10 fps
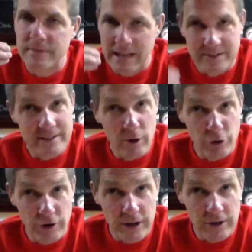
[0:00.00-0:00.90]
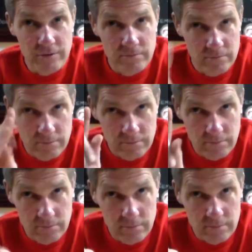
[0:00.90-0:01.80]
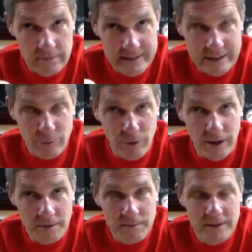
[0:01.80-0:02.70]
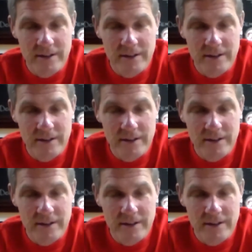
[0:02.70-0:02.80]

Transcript: not a sour drinker. That's one.